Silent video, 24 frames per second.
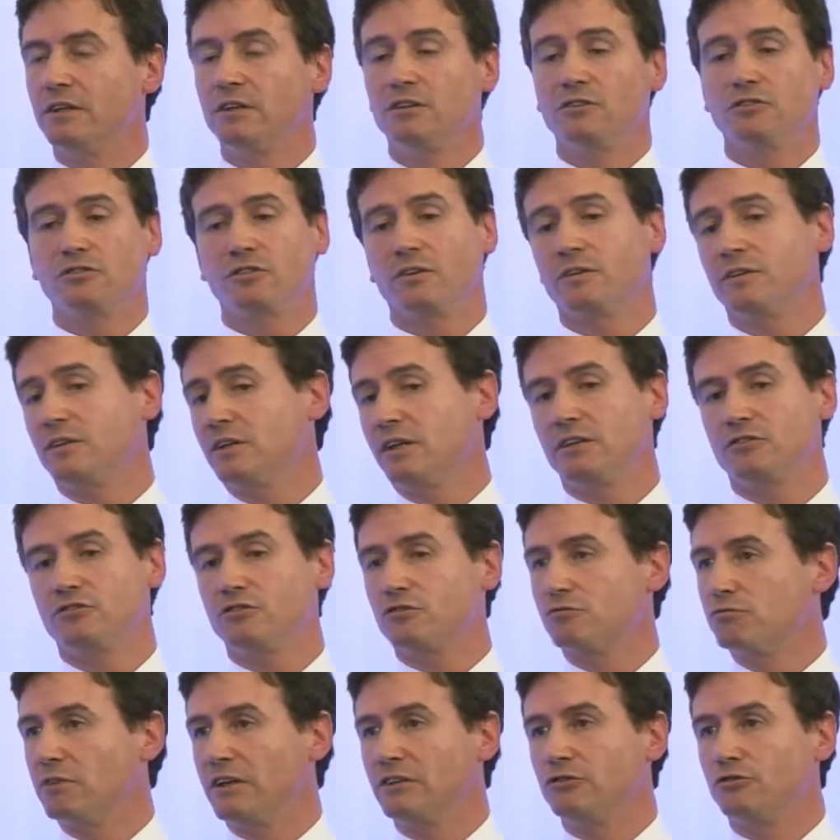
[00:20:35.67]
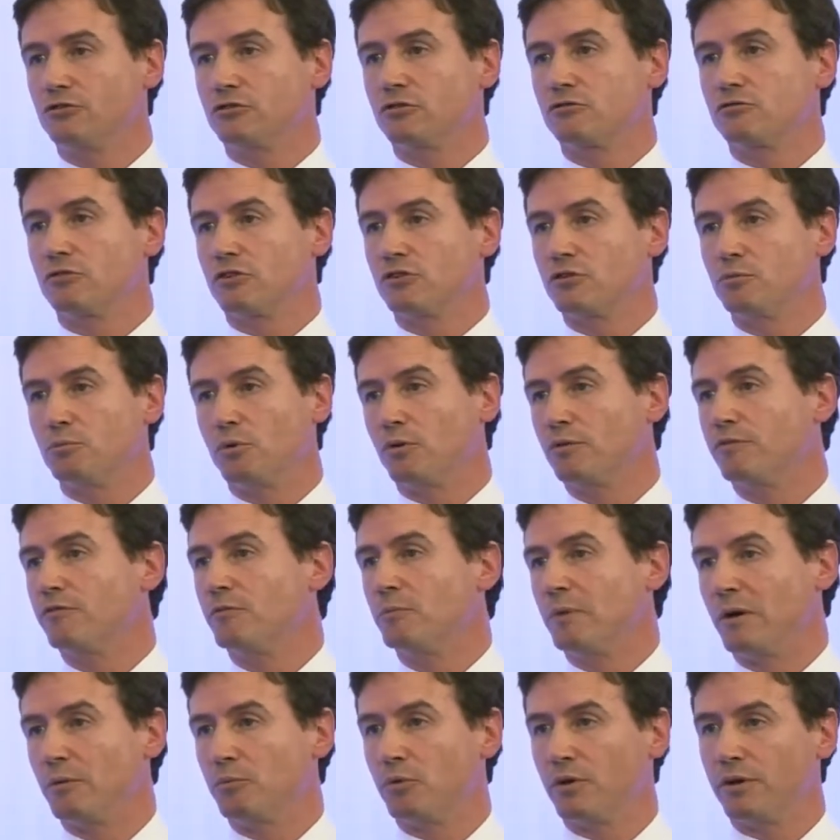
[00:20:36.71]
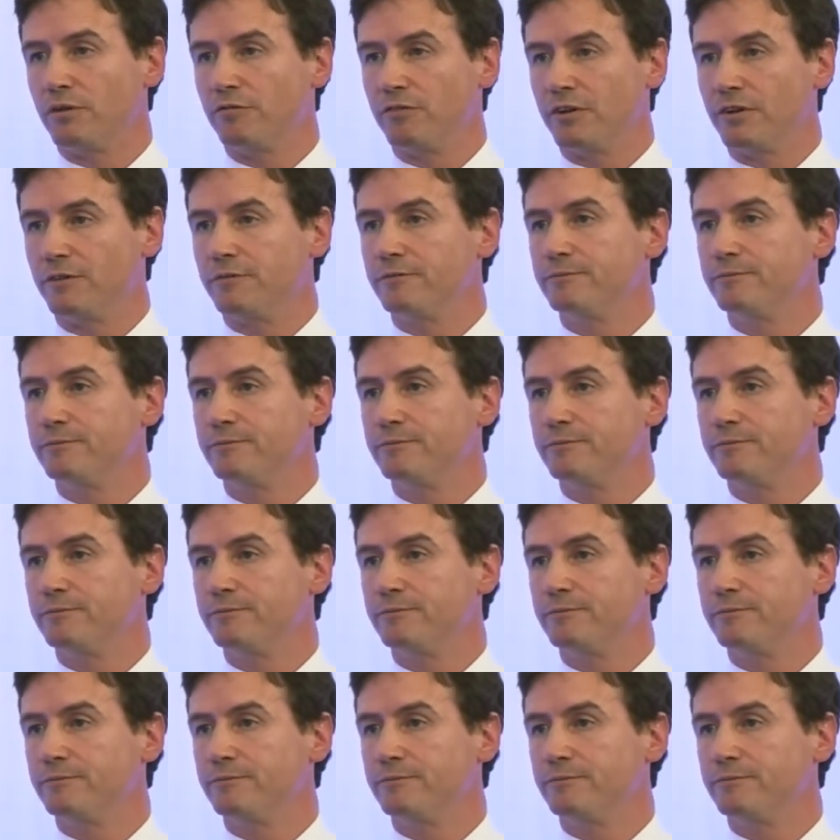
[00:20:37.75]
So it just ranges across the board from that point of view.